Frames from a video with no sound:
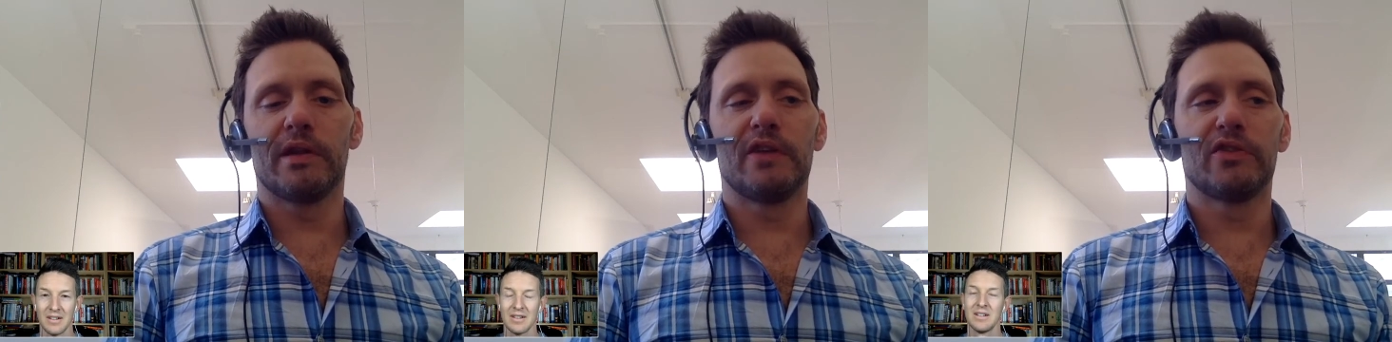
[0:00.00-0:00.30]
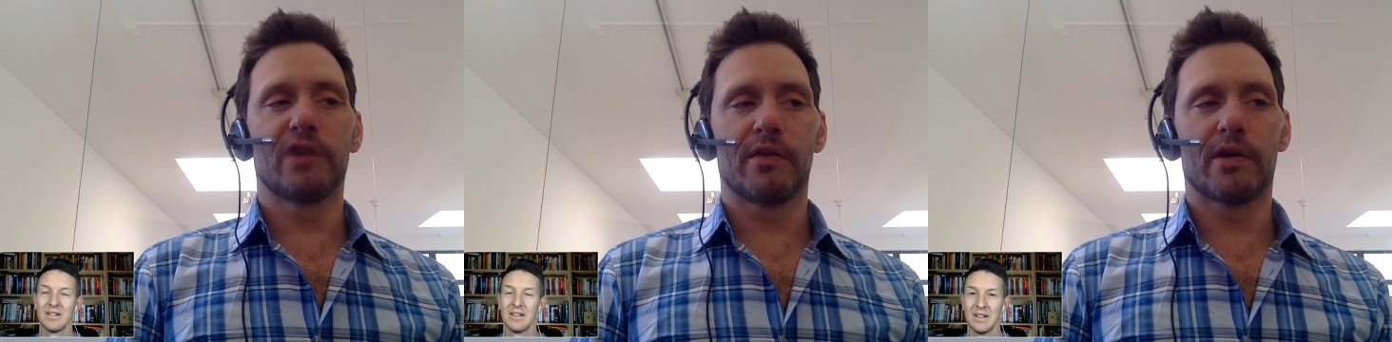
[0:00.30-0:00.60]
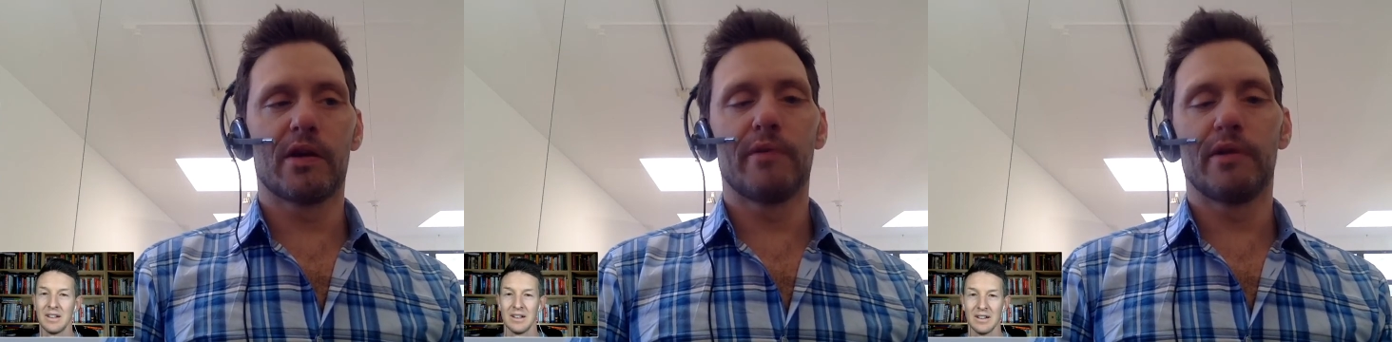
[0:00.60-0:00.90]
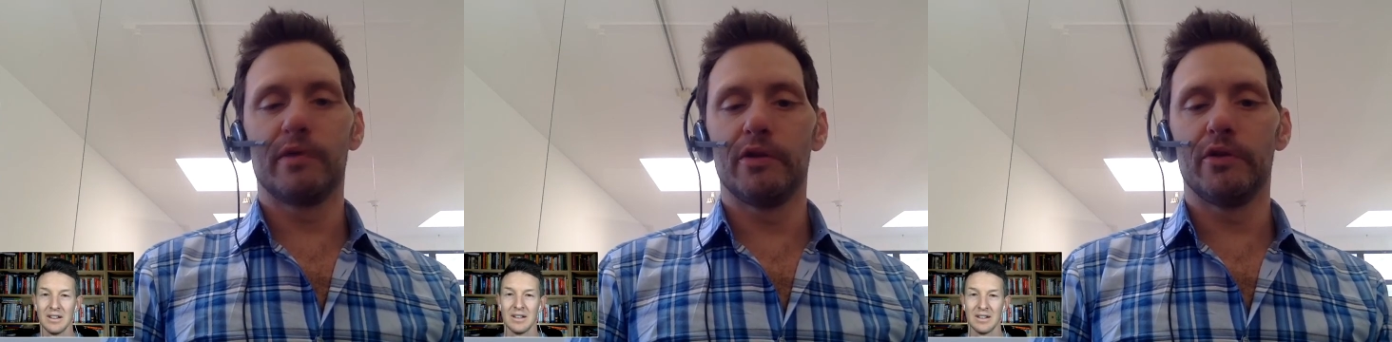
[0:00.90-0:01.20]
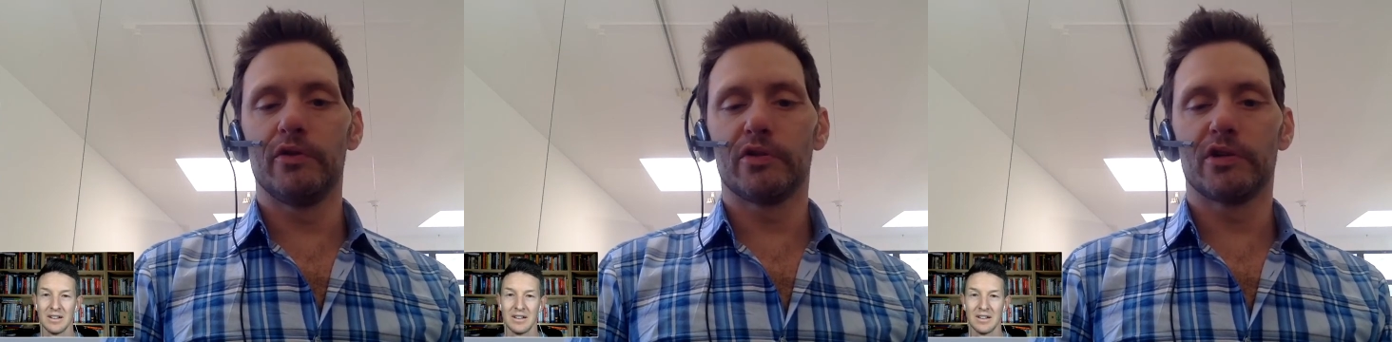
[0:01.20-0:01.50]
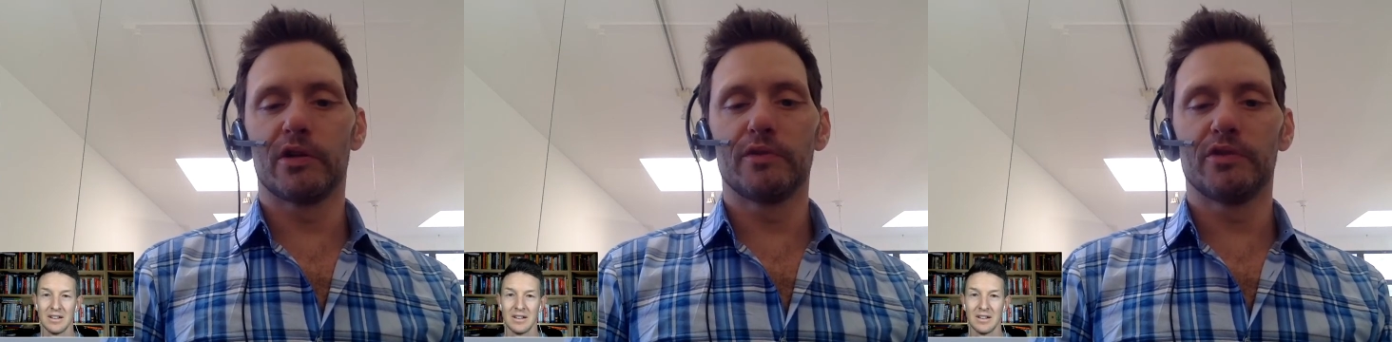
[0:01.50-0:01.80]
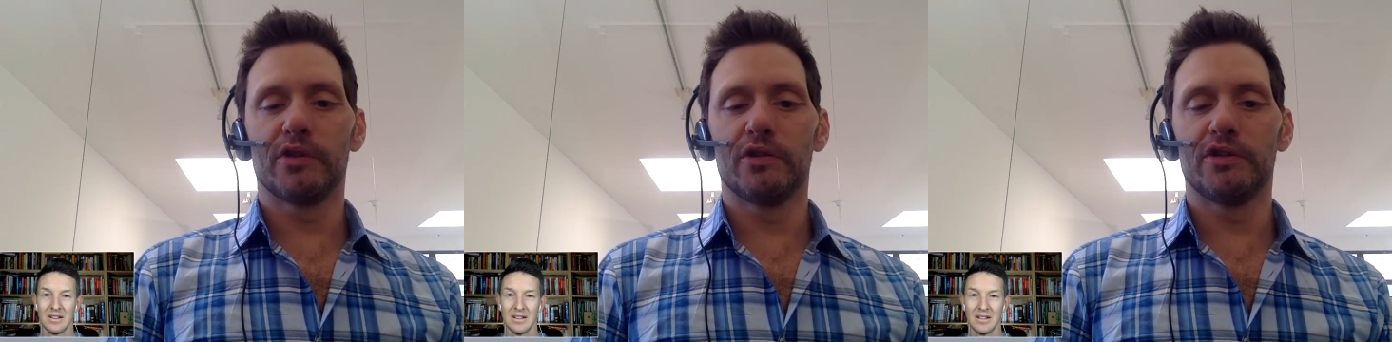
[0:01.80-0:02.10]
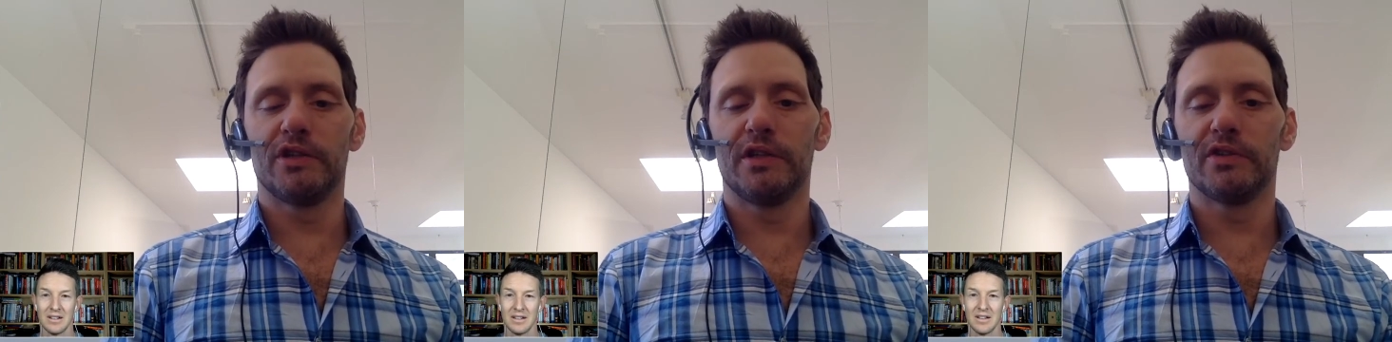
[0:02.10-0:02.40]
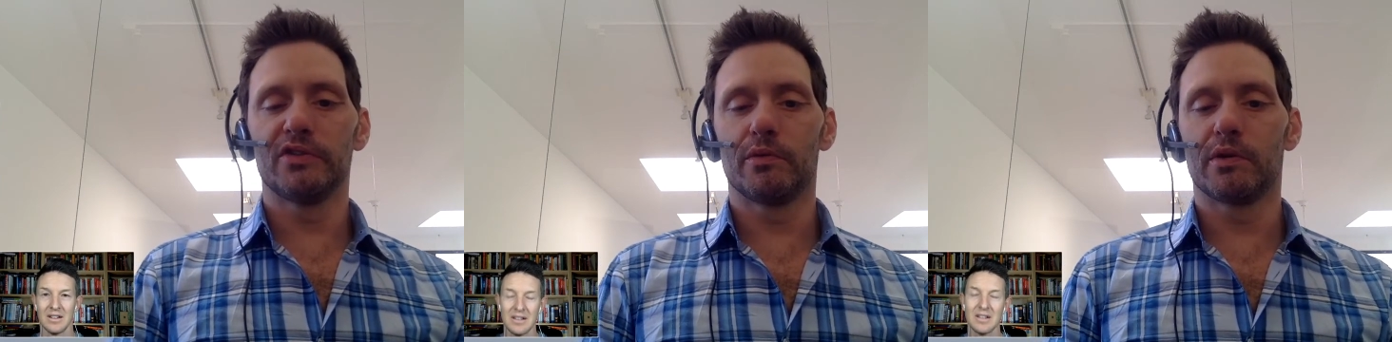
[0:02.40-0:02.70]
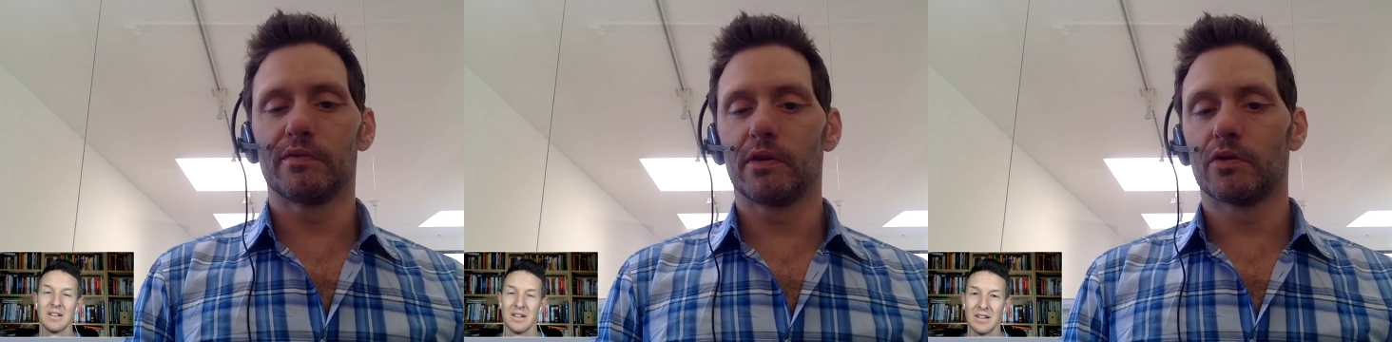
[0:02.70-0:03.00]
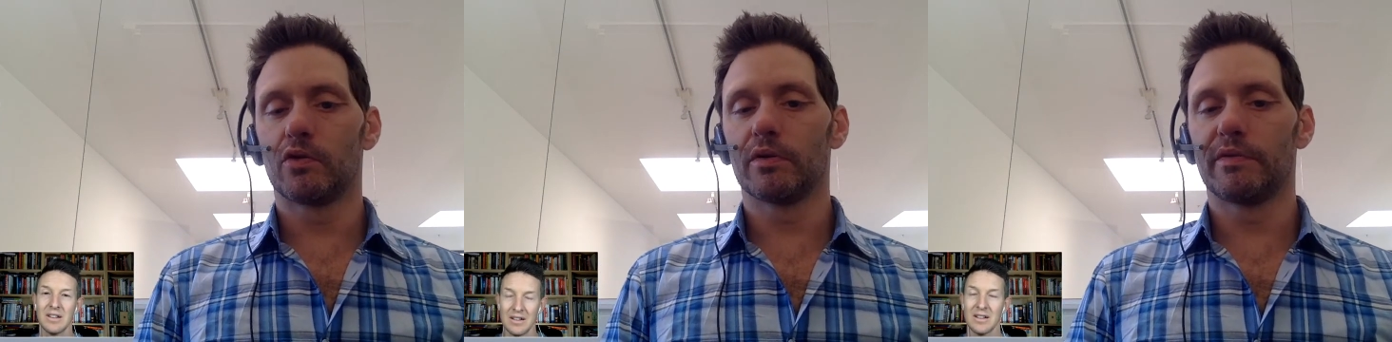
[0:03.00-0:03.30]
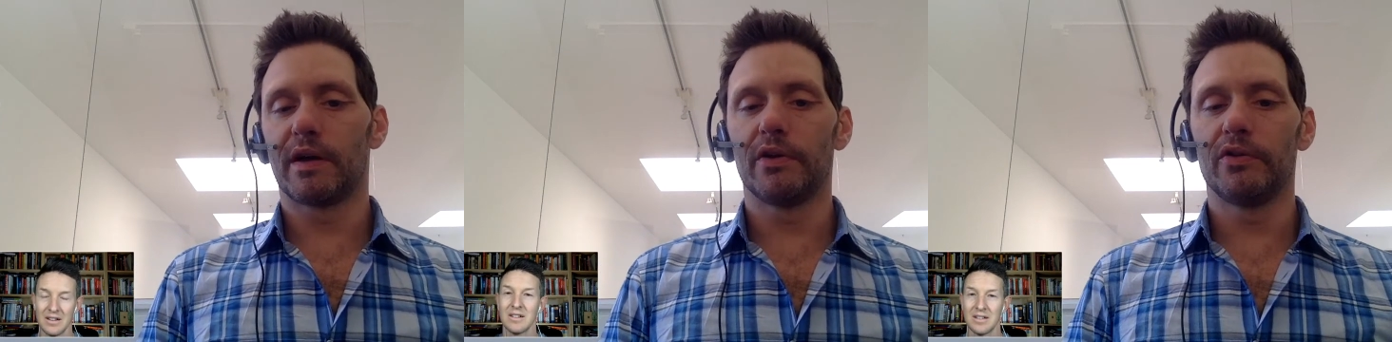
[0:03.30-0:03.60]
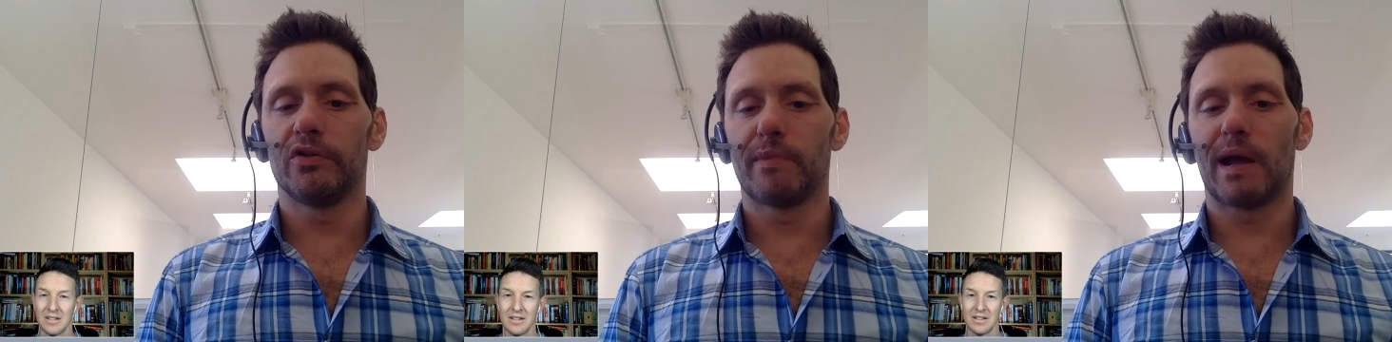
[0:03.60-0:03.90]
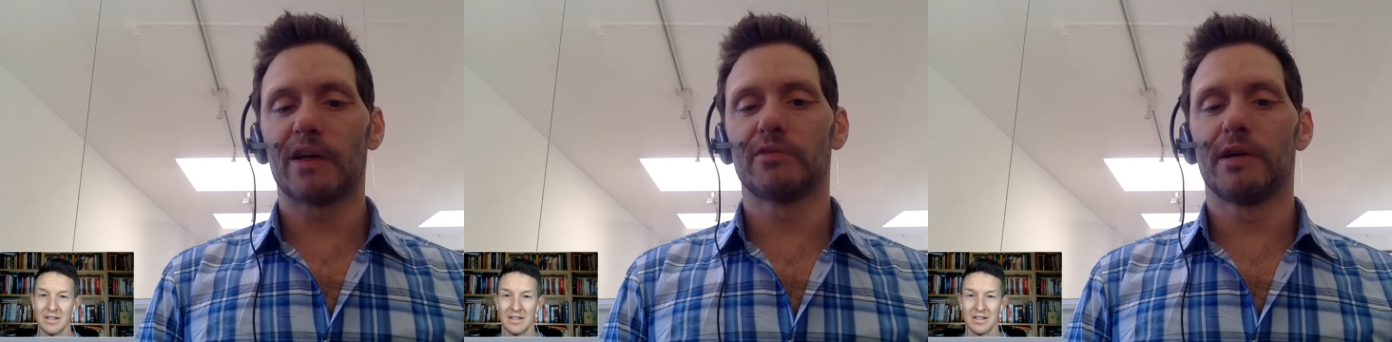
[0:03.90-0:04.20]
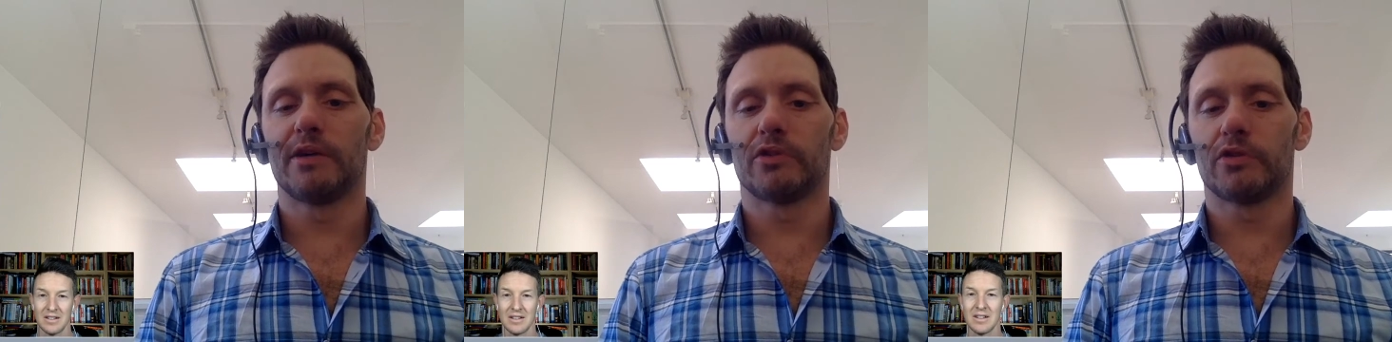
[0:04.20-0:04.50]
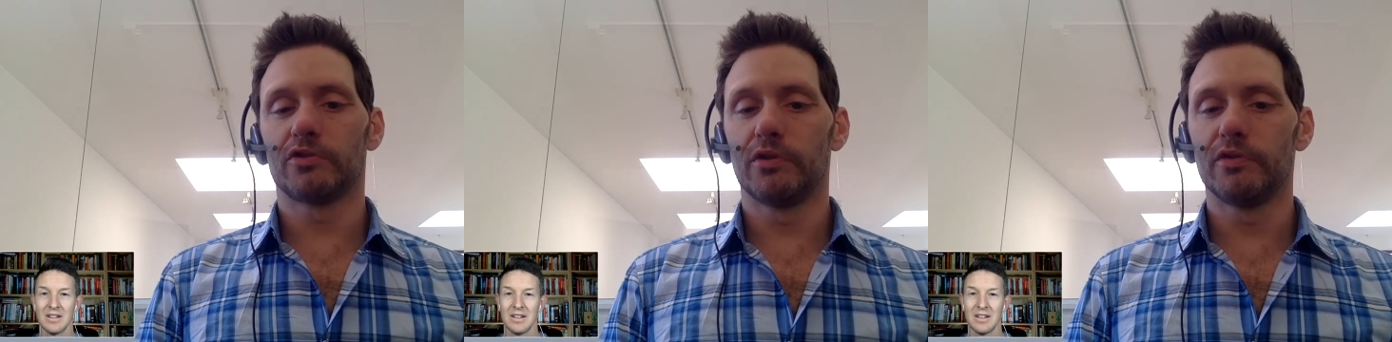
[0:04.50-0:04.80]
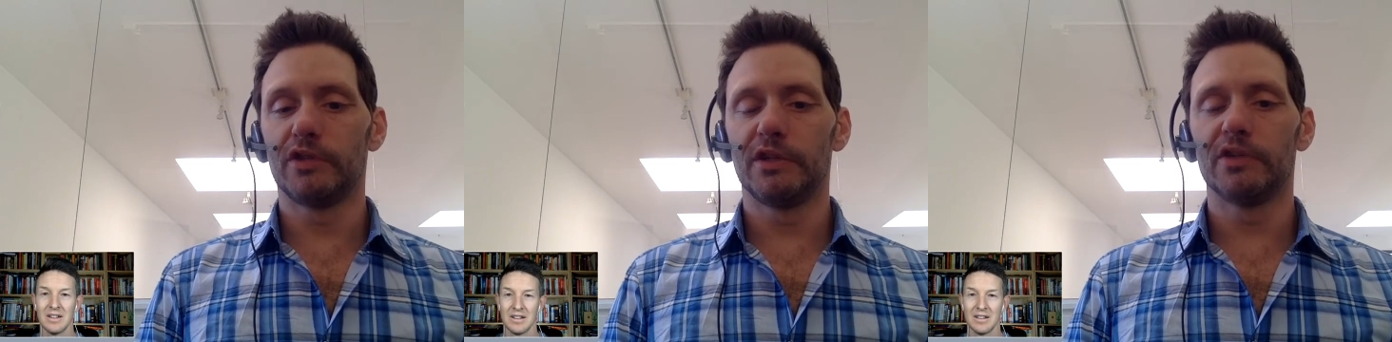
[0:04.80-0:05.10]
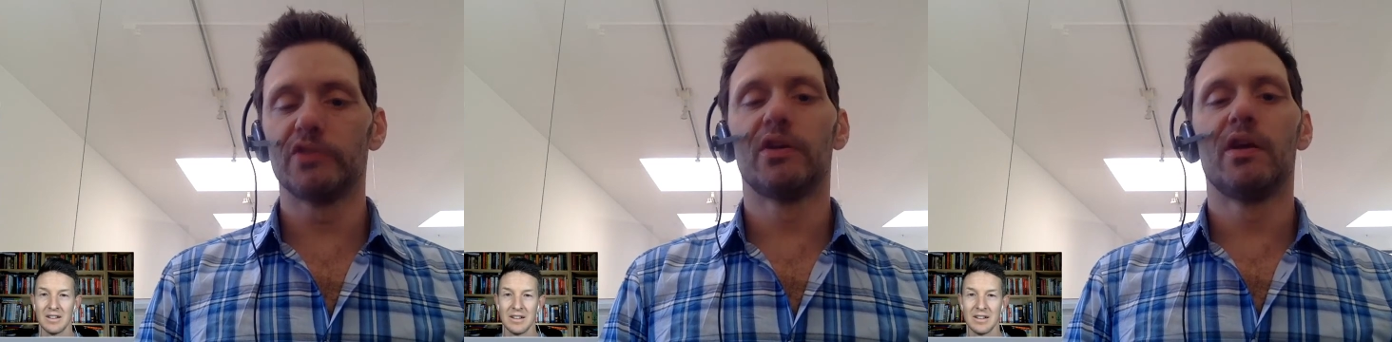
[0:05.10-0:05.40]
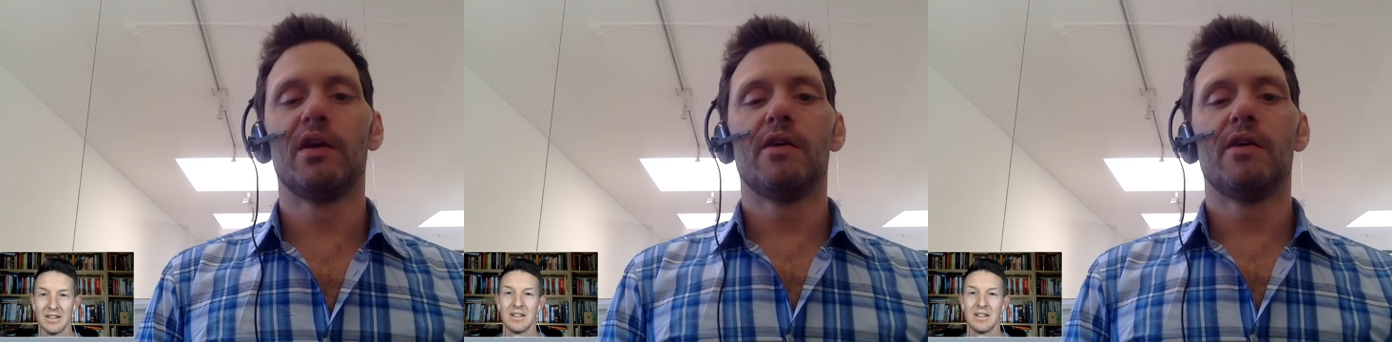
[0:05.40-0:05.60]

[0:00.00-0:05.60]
Speaker 1: Inside of our company, we do use the term as zone of genius. So one of our core values is maximize our zone of genius.